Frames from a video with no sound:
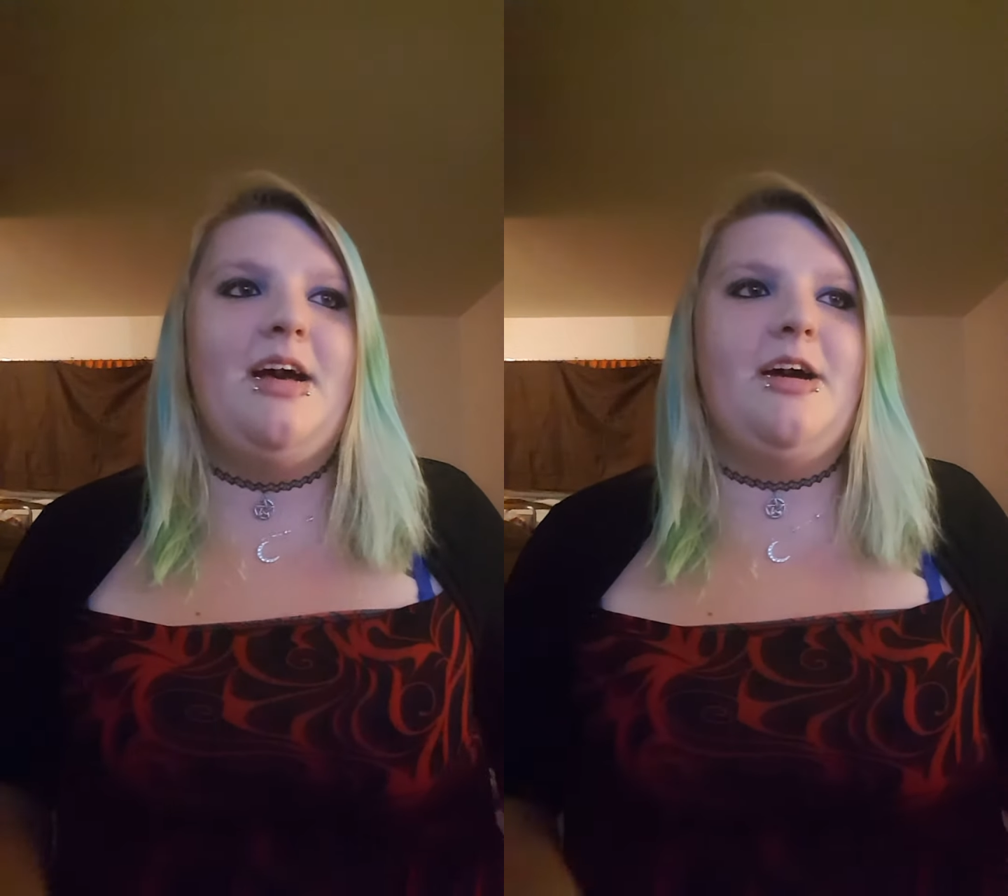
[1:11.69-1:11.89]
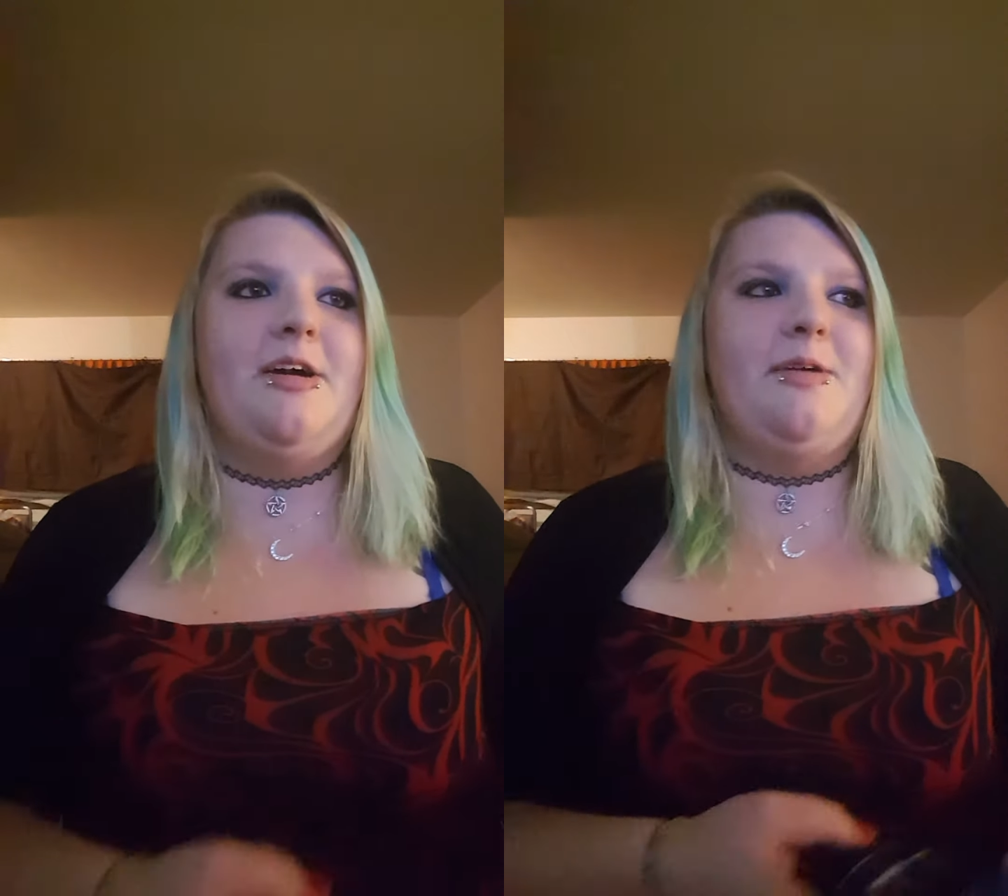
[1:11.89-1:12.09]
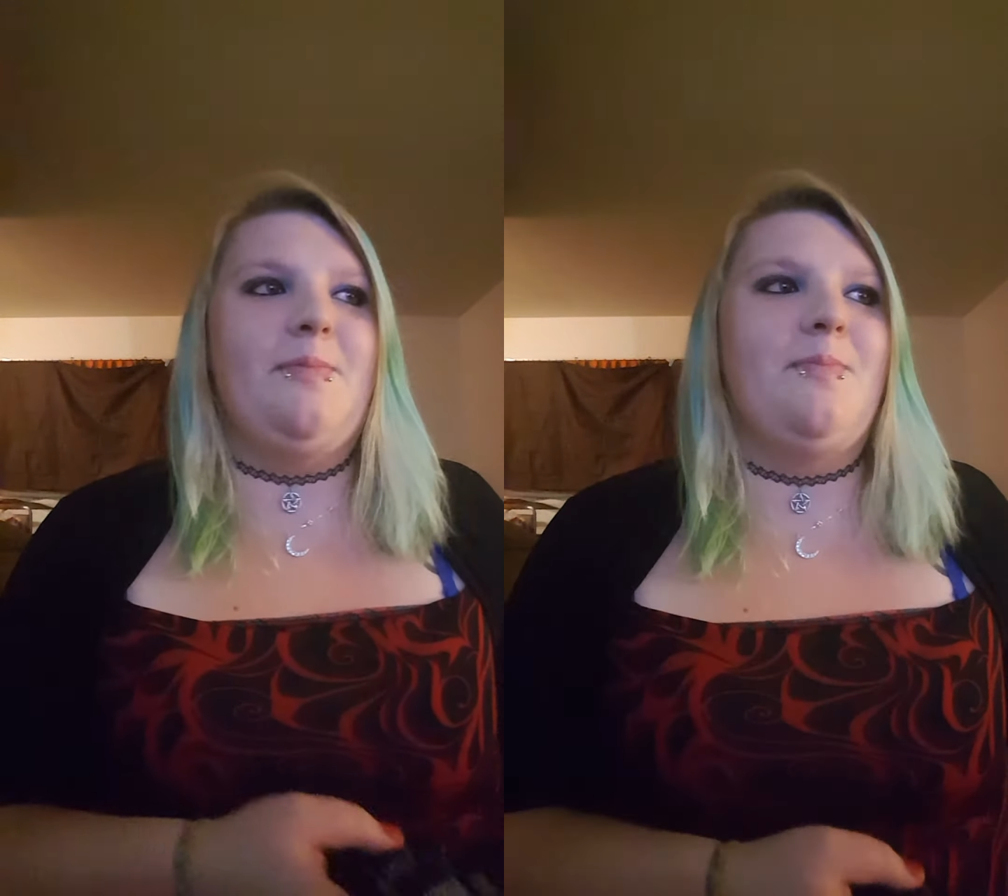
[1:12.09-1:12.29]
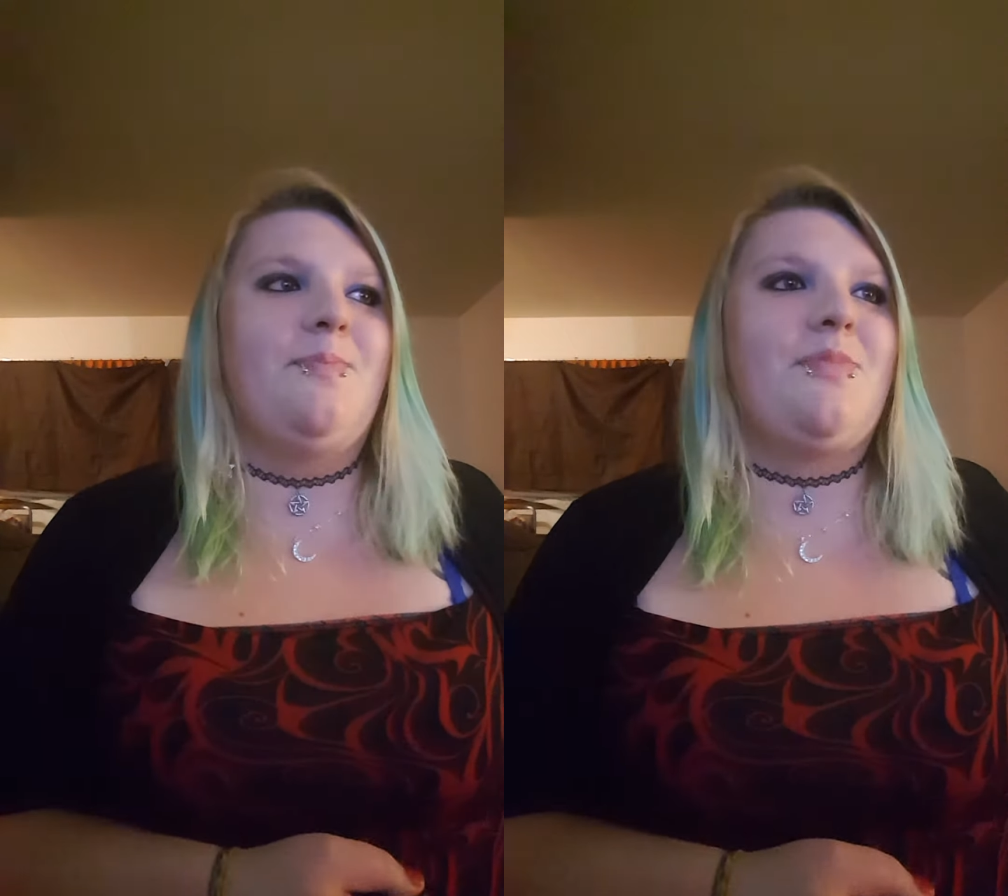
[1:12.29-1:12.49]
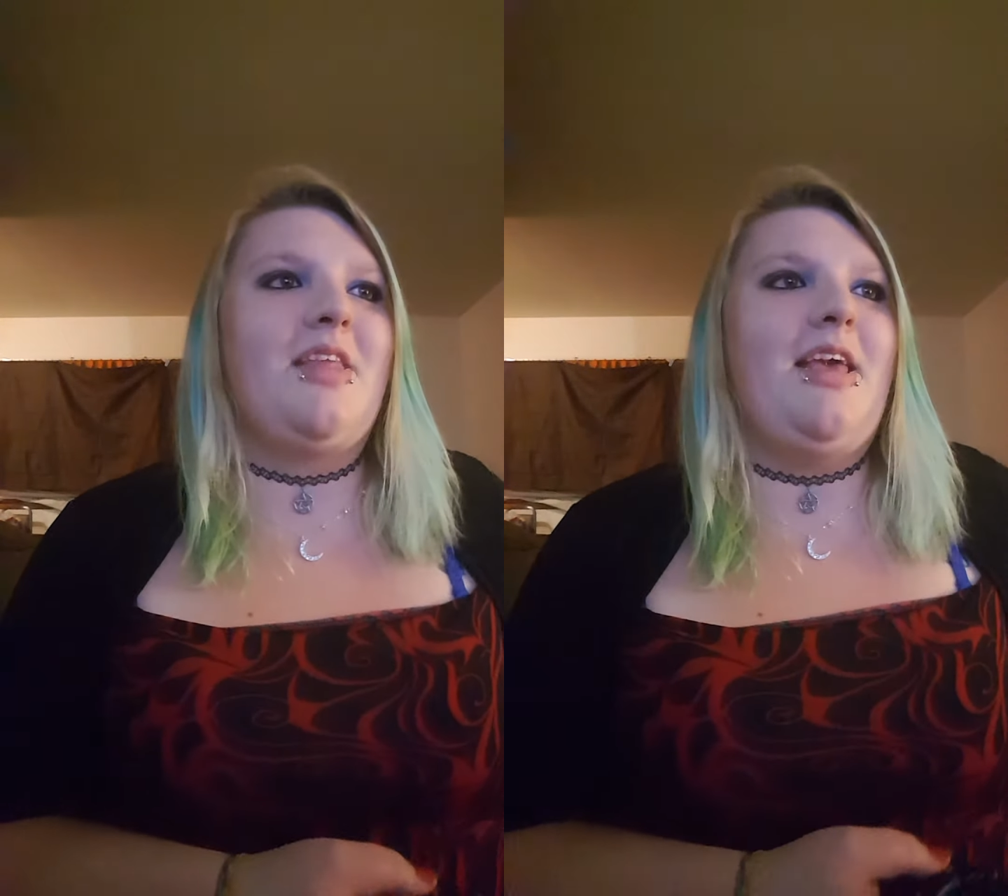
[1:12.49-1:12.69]
Um,
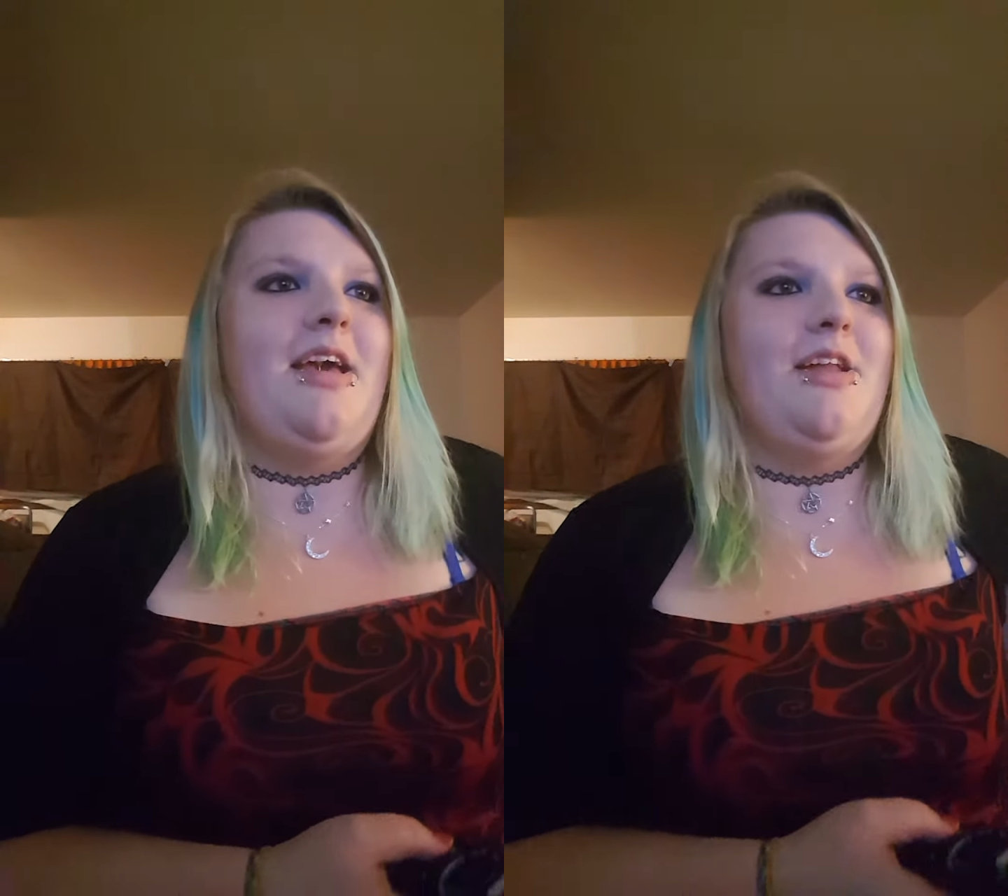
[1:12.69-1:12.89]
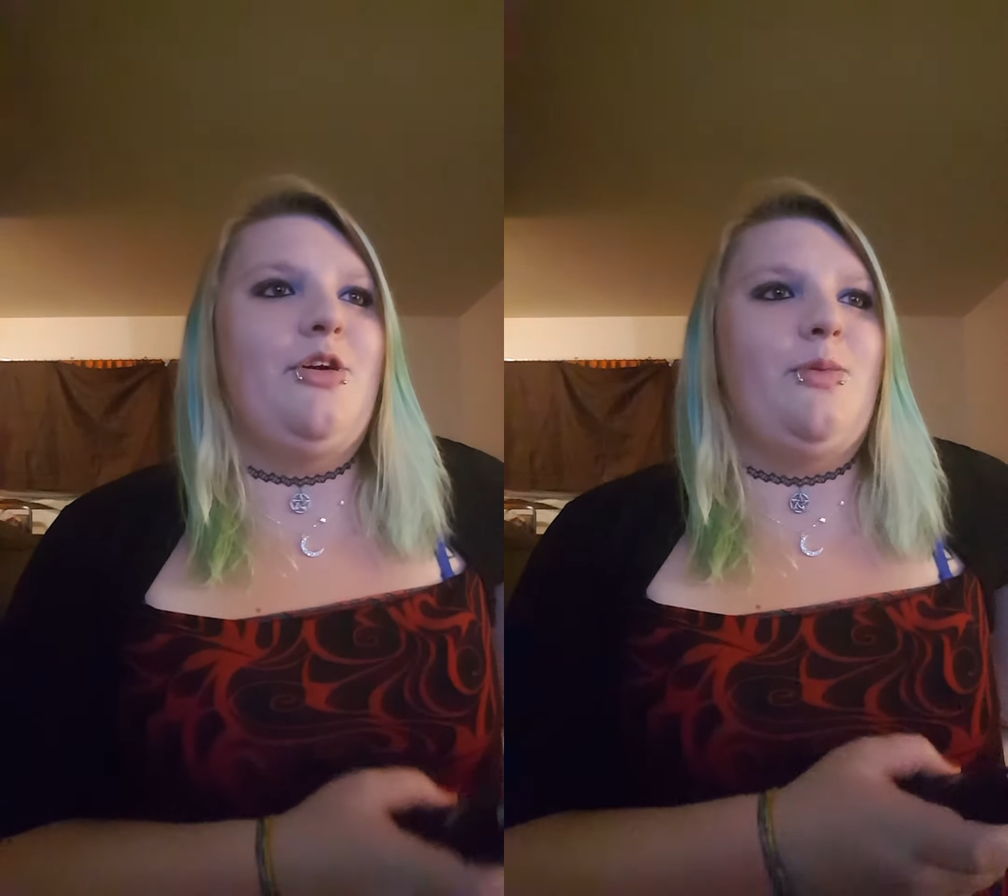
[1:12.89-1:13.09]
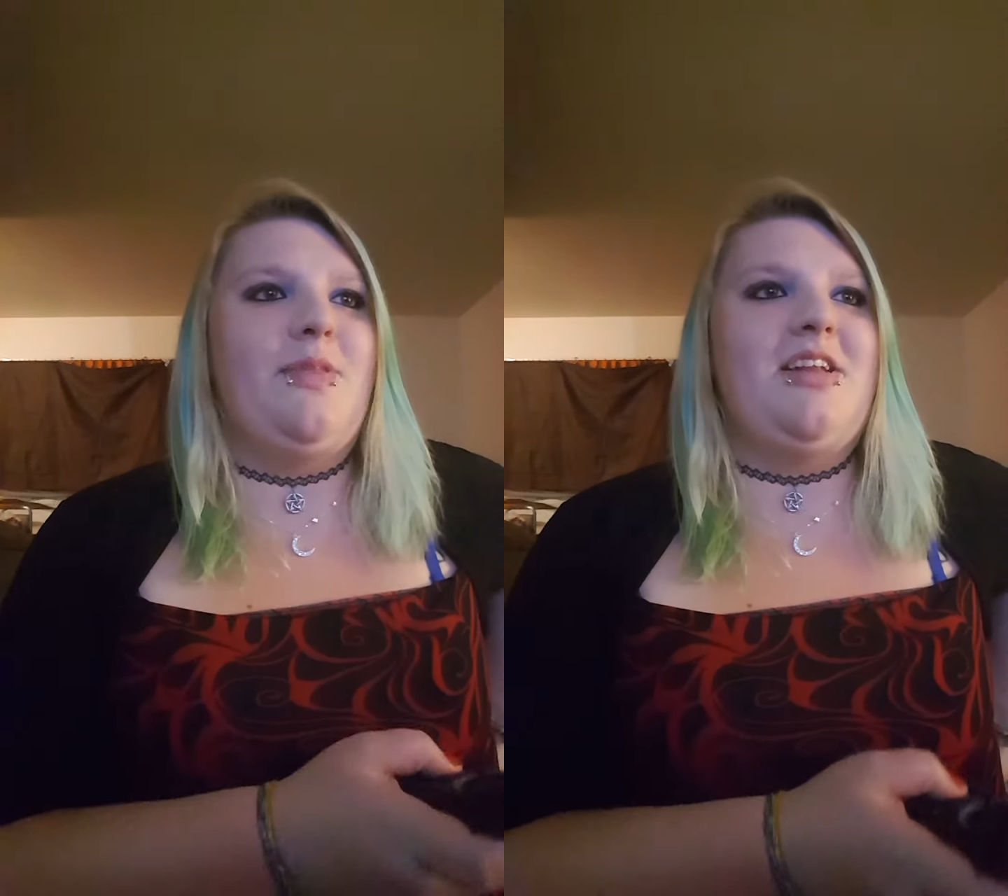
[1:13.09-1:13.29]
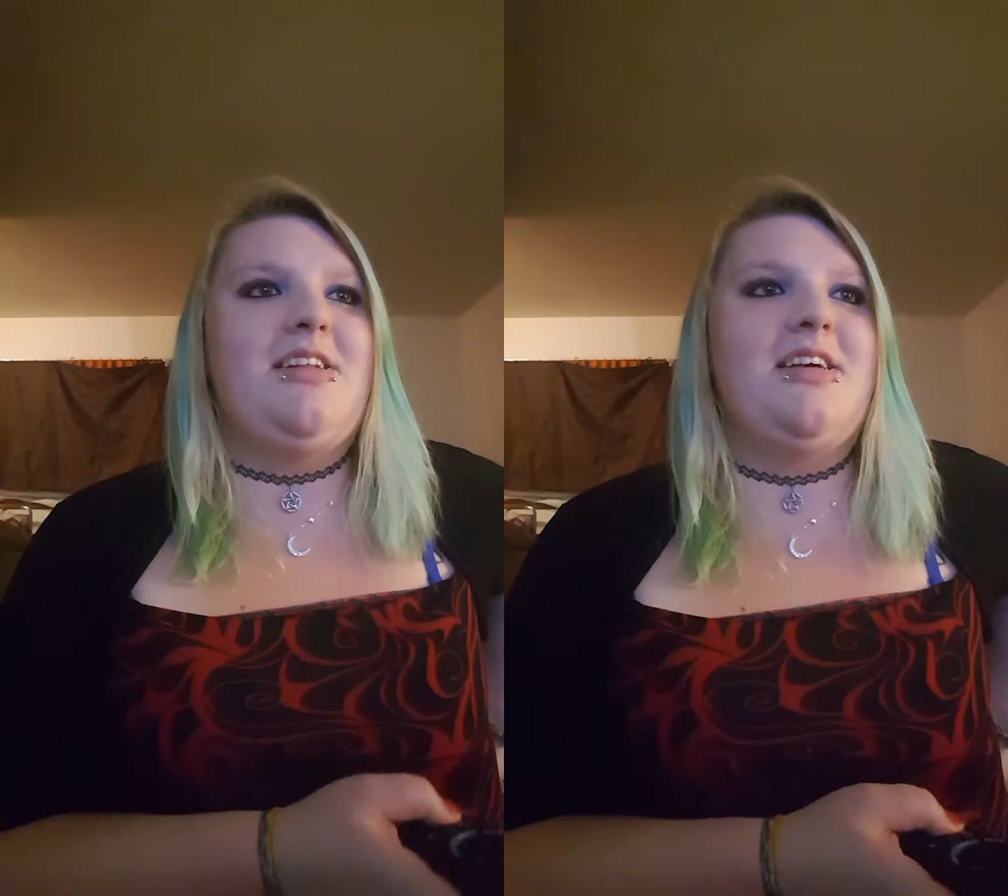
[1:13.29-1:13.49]
and hope that it